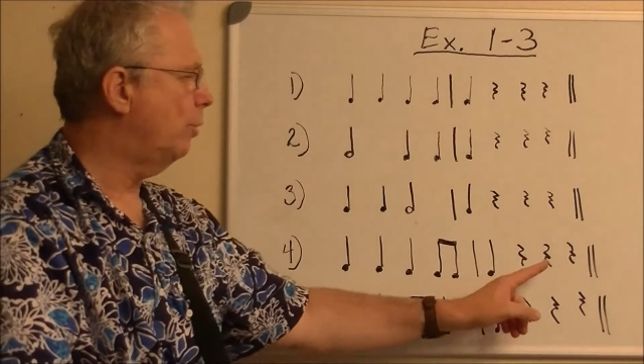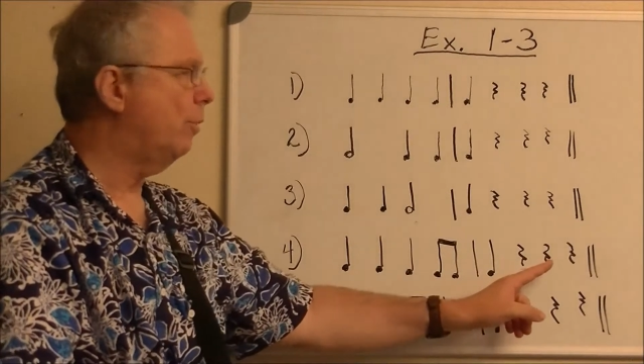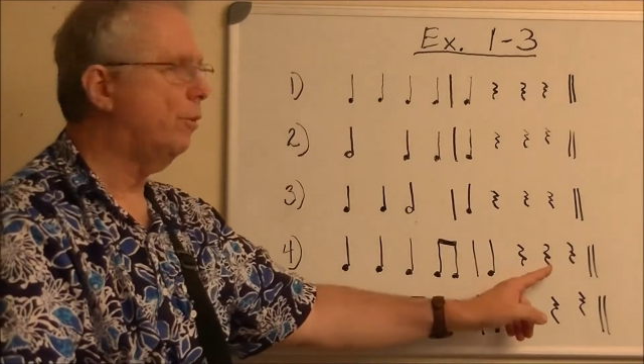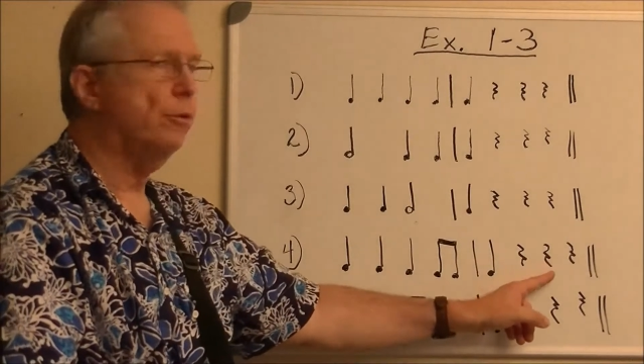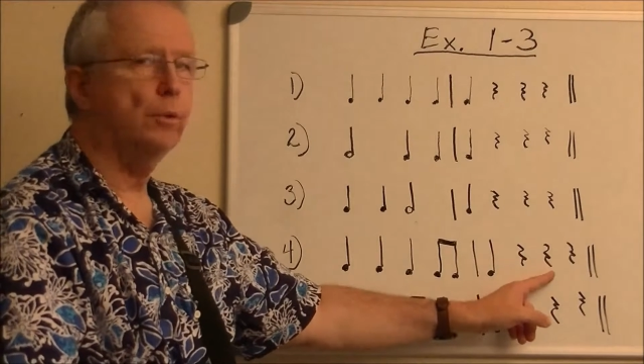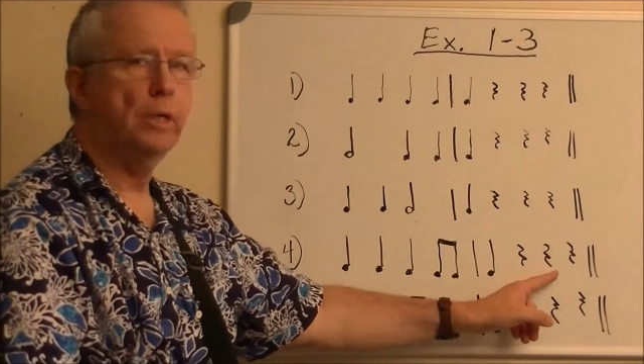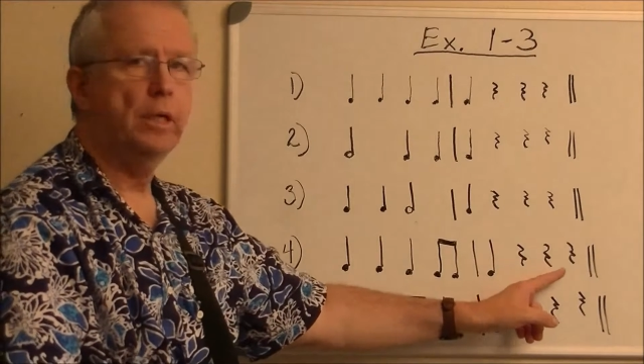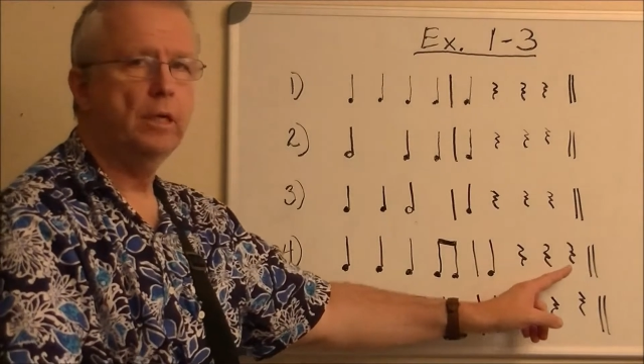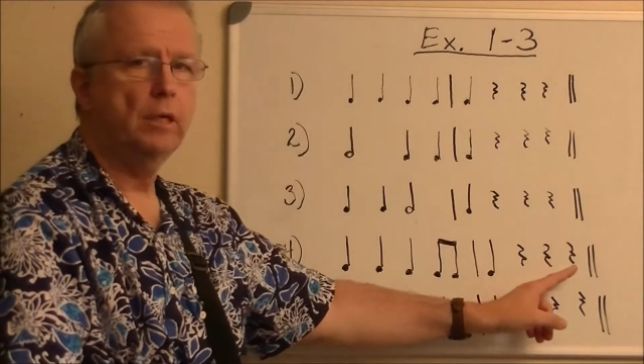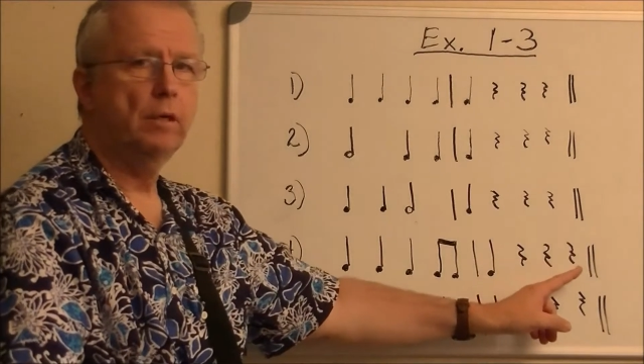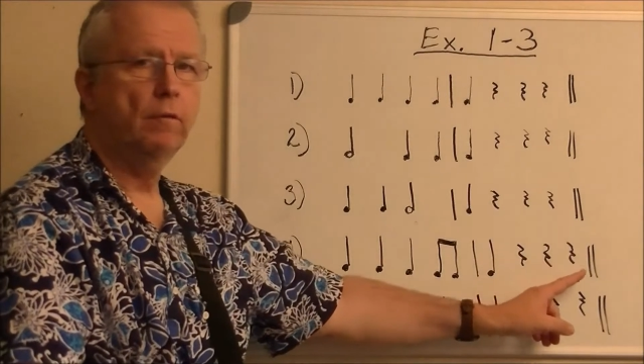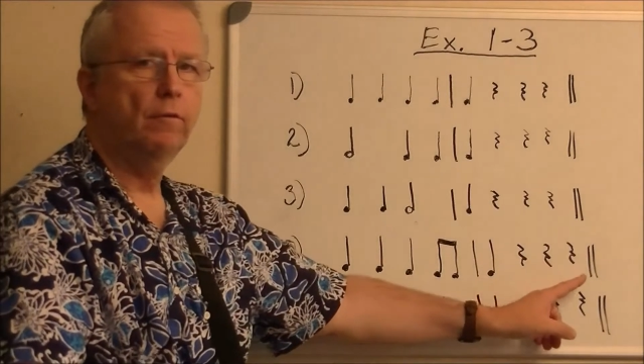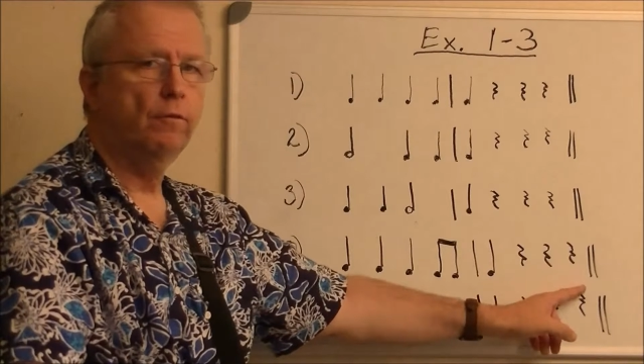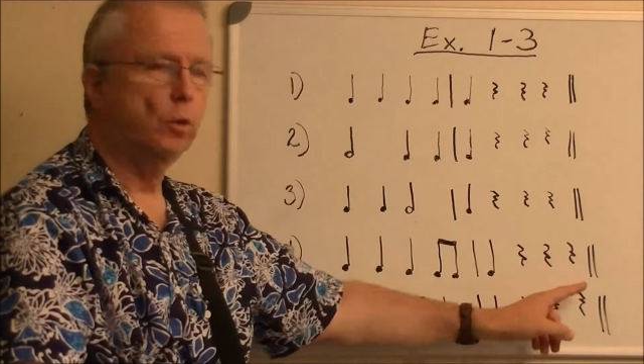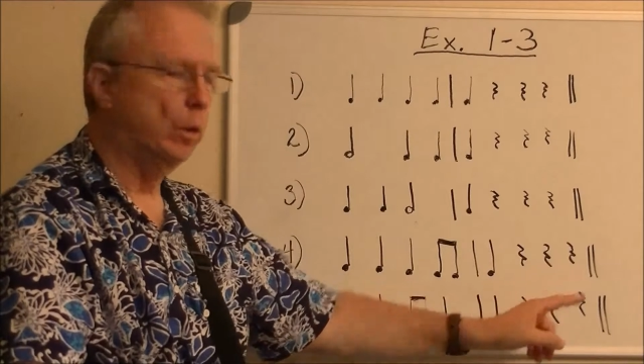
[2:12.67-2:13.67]
three,
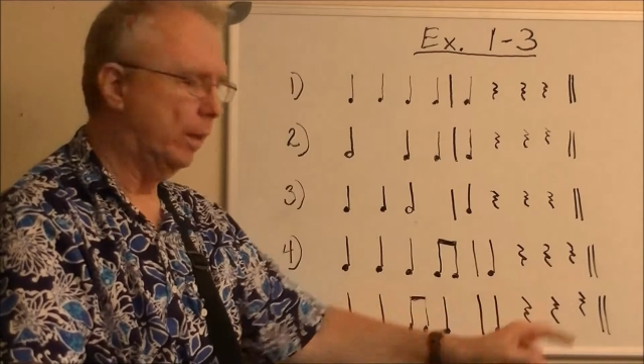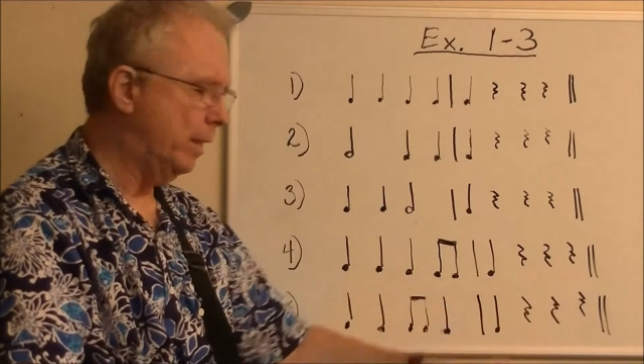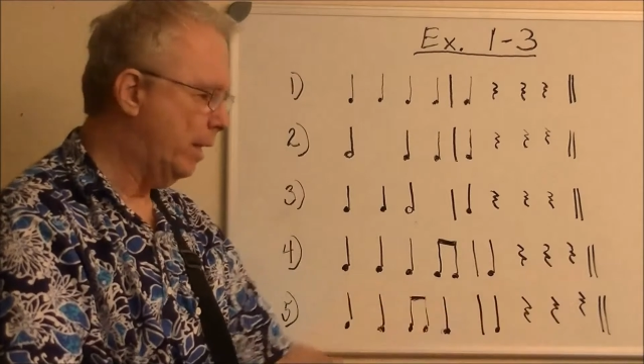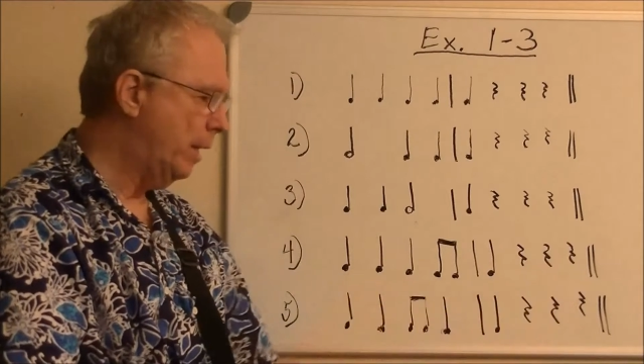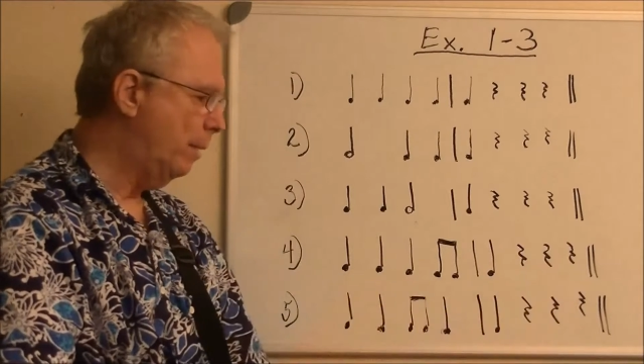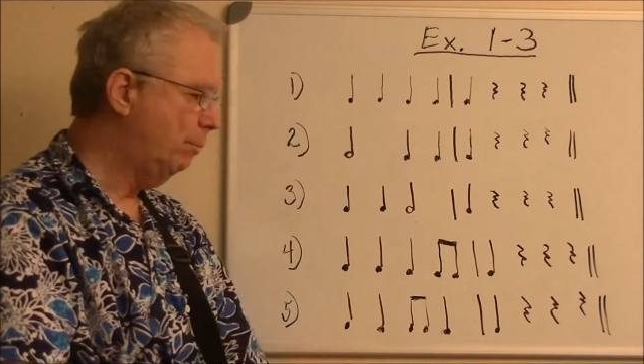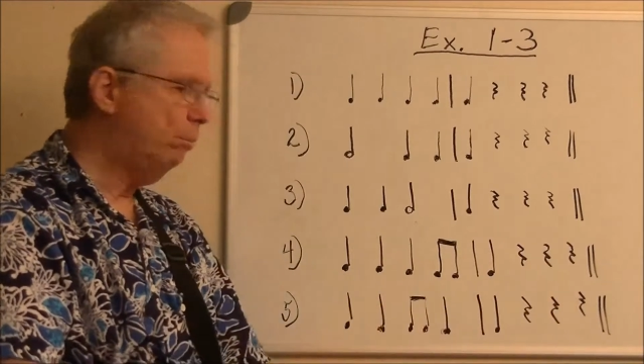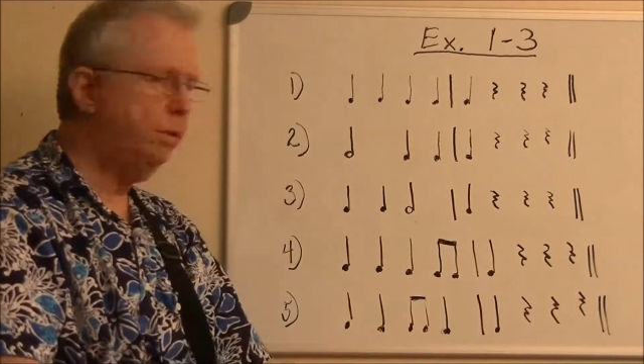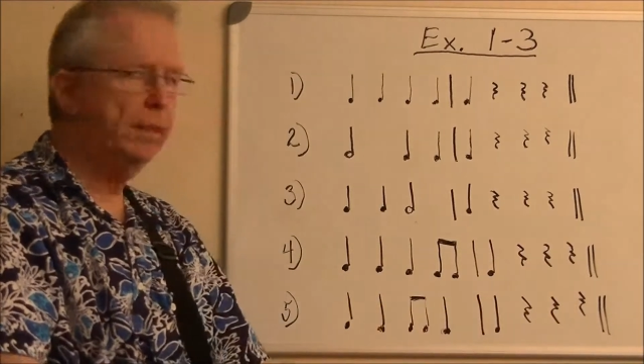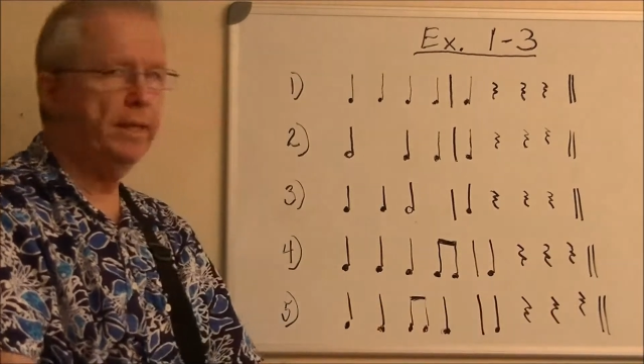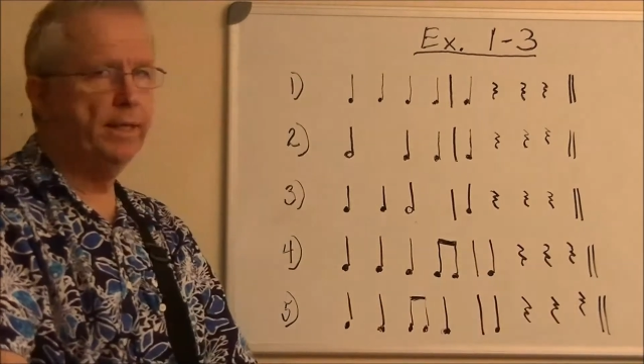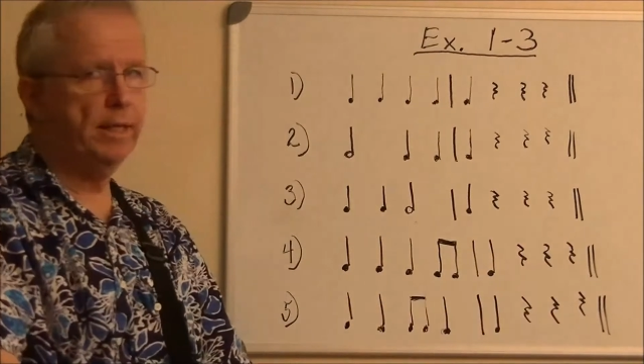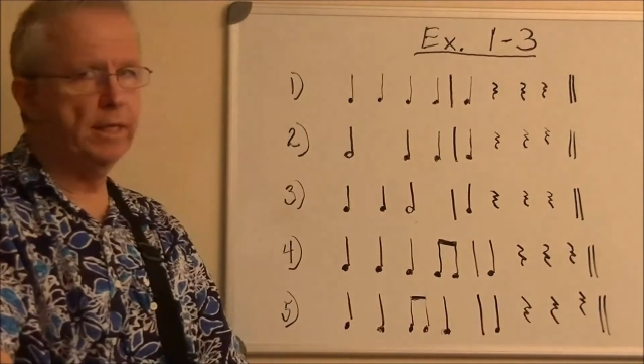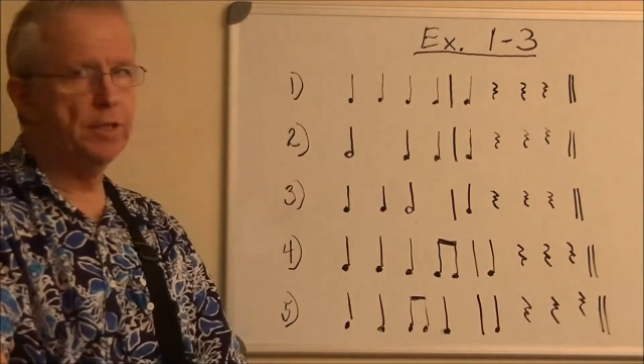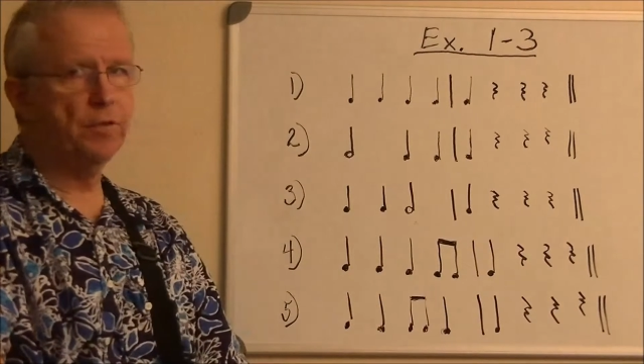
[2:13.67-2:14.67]
four.
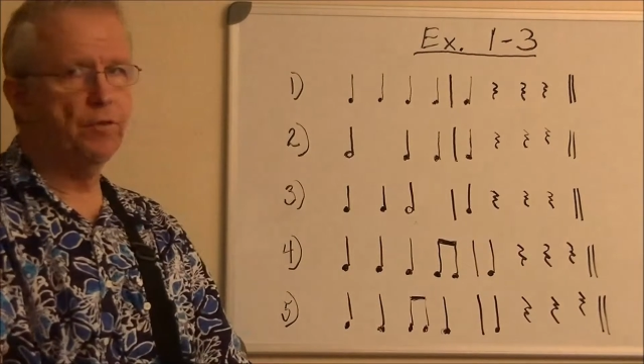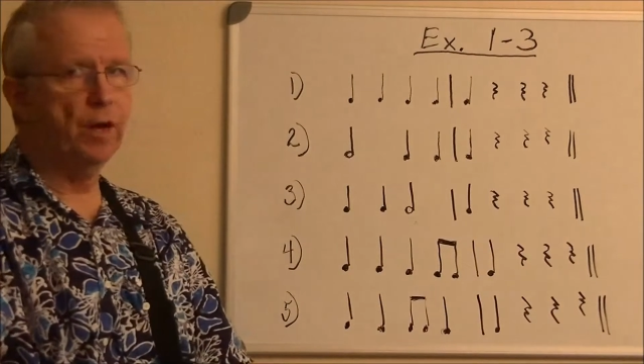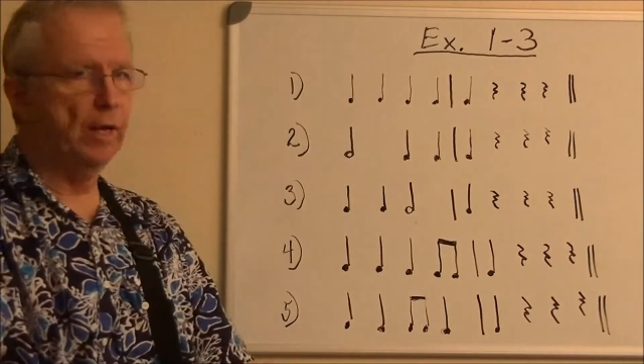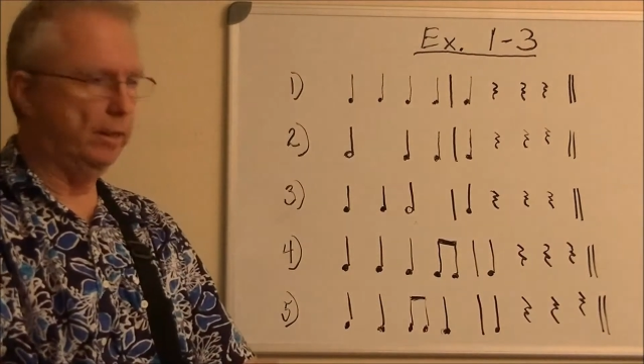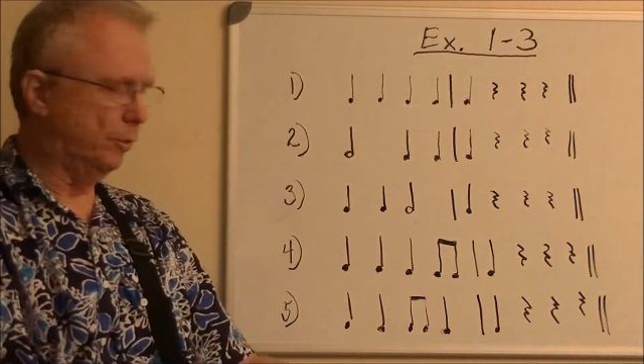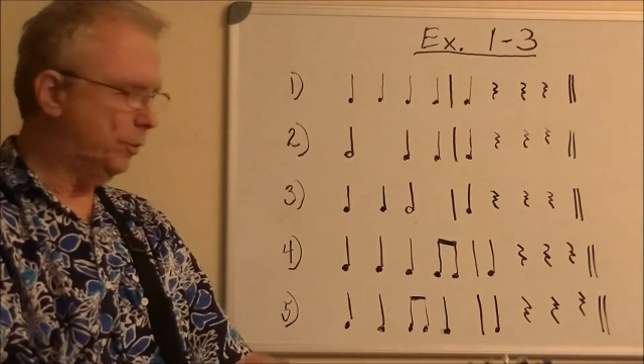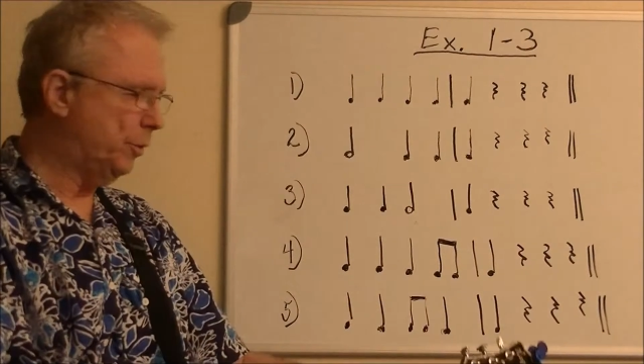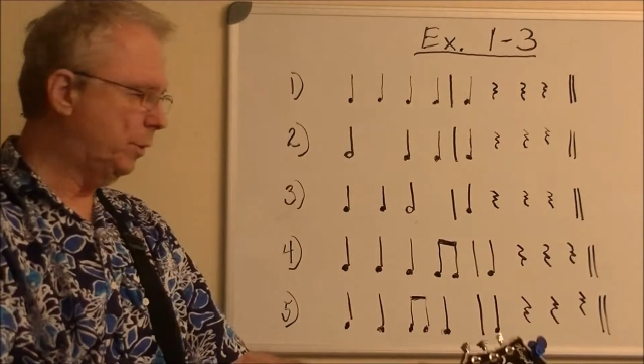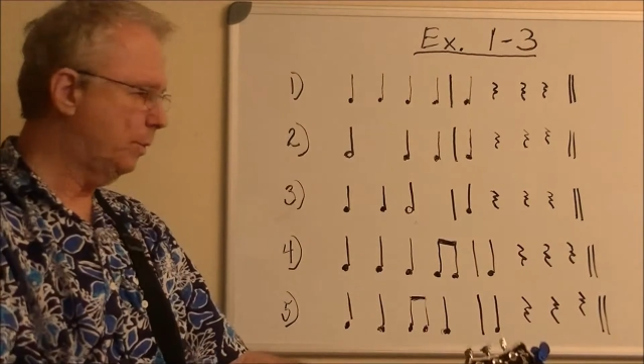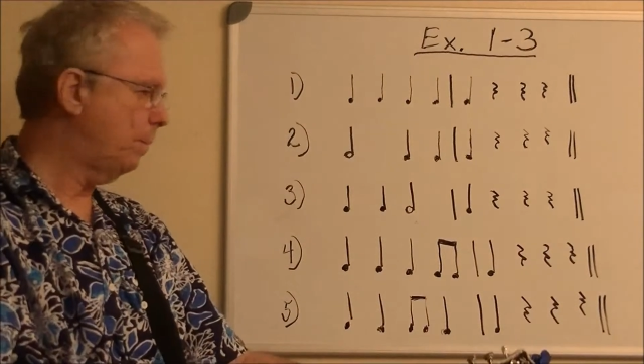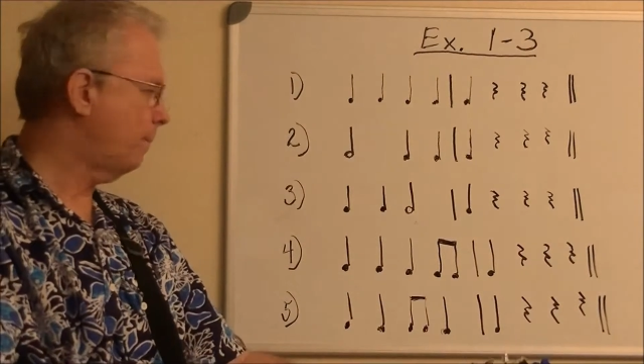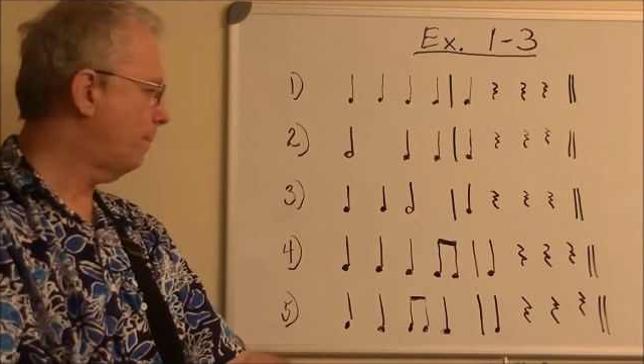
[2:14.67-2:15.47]
Played as follows.